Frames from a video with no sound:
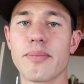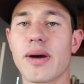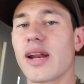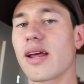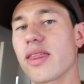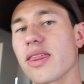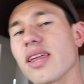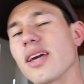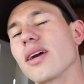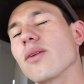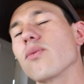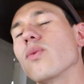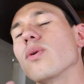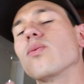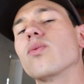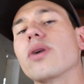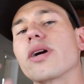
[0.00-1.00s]
But I think it
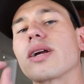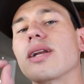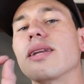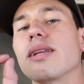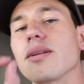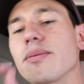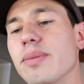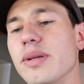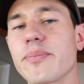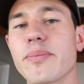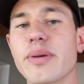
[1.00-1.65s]
will work a little bit,